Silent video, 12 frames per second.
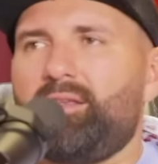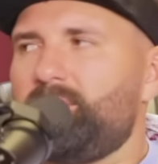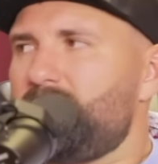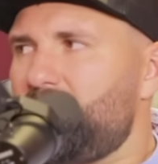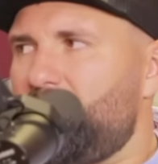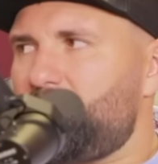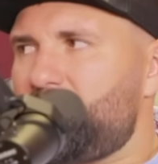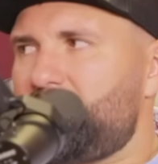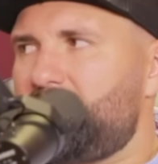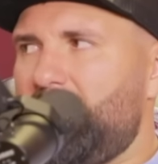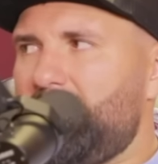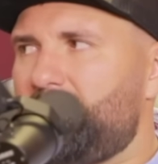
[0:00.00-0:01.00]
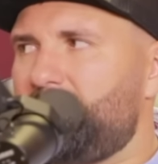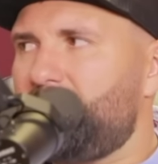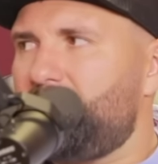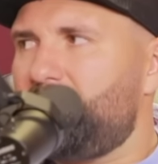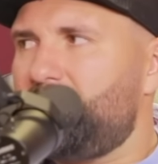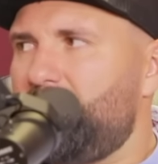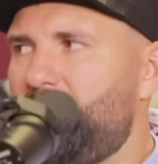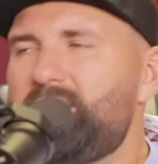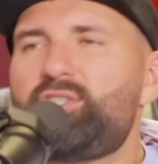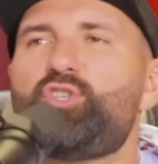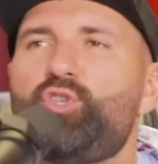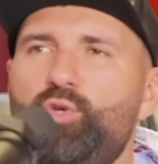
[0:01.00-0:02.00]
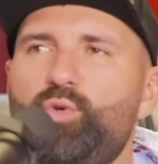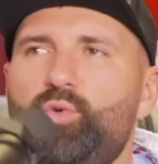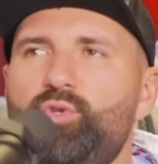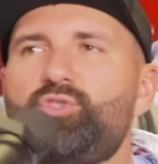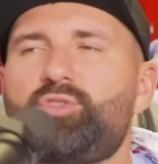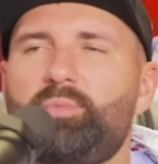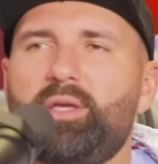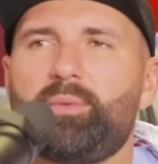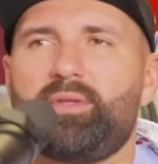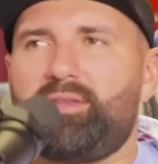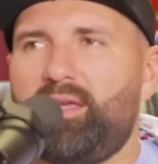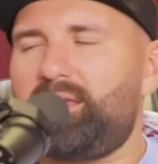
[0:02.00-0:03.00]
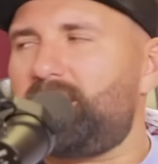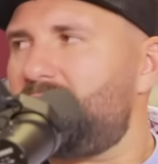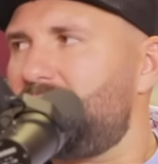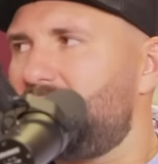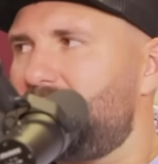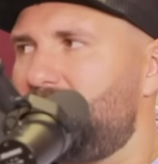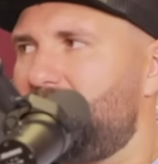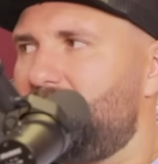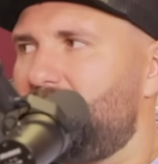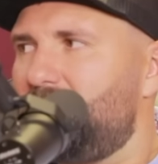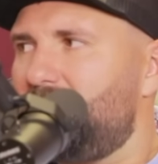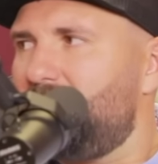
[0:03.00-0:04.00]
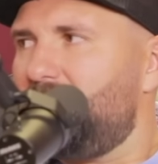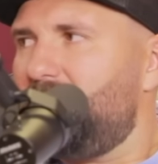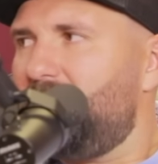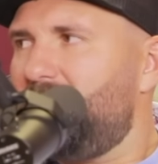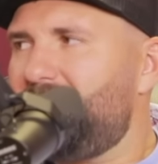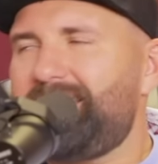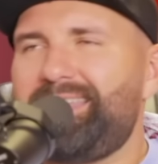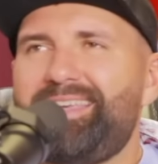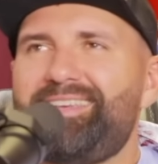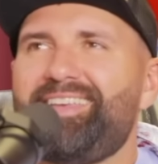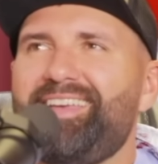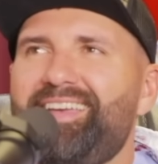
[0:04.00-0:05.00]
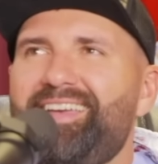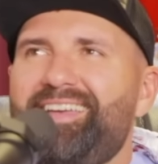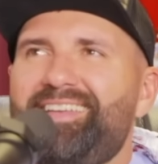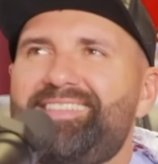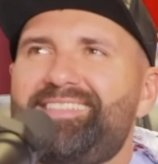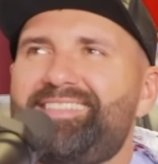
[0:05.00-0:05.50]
them. So I would just take them. If it's you, you should be able to take it. And then they. No, they